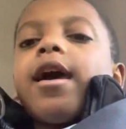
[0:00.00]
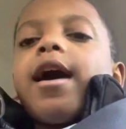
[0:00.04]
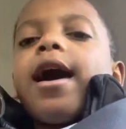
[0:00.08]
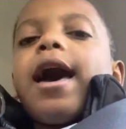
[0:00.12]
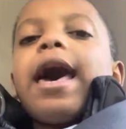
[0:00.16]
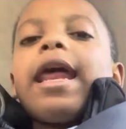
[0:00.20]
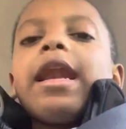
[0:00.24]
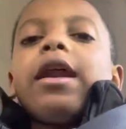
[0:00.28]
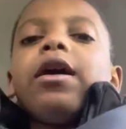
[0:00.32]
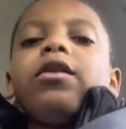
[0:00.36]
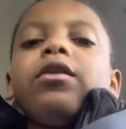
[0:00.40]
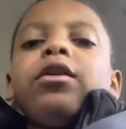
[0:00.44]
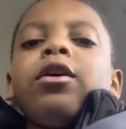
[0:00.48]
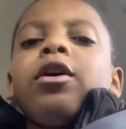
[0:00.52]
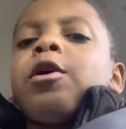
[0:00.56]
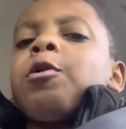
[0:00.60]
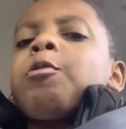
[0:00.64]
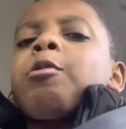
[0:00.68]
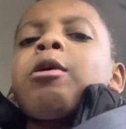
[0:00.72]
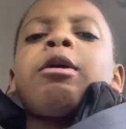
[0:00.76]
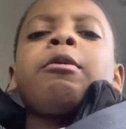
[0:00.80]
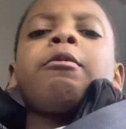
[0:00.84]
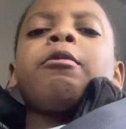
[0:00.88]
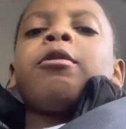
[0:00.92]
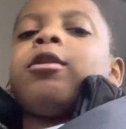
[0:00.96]
I don't know
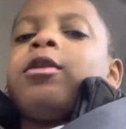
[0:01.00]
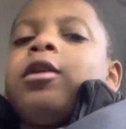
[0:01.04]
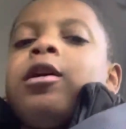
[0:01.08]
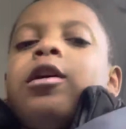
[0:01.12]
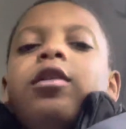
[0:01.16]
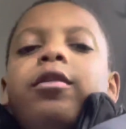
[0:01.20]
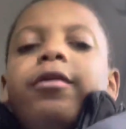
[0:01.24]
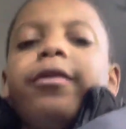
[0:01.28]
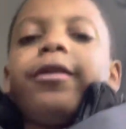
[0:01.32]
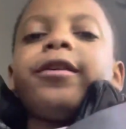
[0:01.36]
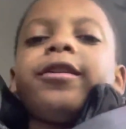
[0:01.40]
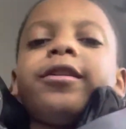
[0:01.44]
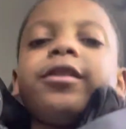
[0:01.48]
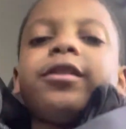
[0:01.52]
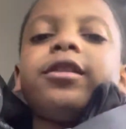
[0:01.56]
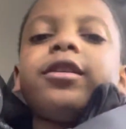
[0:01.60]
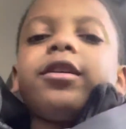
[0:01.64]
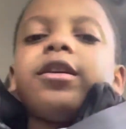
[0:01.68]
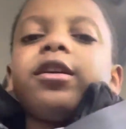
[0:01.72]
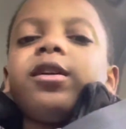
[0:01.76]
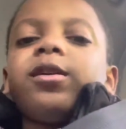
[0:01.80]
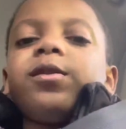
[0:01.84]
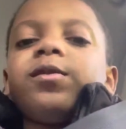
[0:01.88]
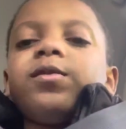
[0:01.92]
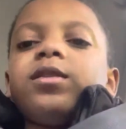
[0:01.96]
where we're going,
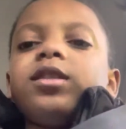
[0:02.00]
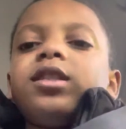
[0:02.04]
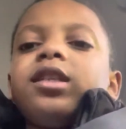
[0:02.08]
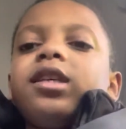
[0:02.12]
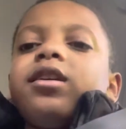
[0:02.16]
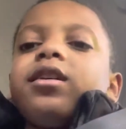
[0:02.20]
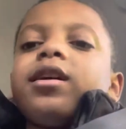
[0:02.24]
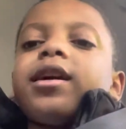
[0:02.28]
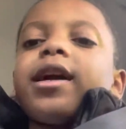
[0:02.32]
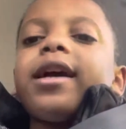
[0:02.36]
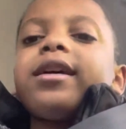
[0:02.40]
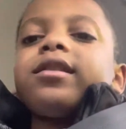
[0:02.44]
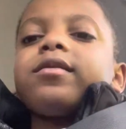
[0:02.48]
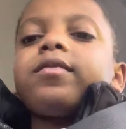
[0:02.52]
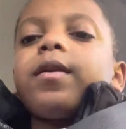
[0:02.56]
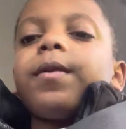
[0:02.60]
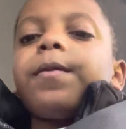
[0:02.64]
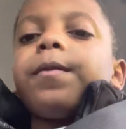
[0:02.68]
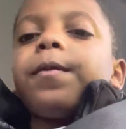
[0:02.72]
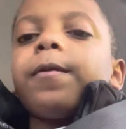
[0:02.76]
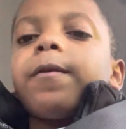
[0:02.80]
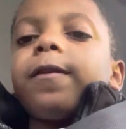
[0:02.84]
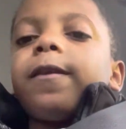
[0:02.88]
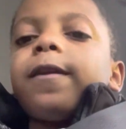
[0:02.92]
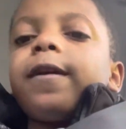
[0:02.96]
so see you guys when
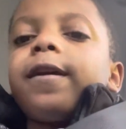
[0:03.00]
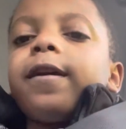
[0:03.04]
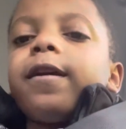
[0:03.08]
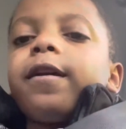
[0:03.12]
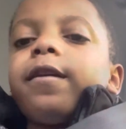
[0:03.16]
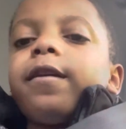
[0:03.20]
we're there.